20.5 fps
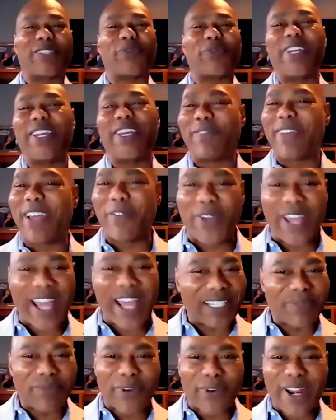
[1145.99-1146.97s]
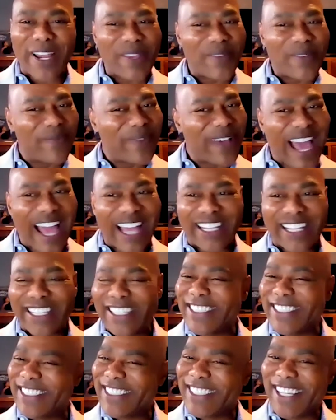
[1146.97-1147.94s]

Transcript: We have to bring you back because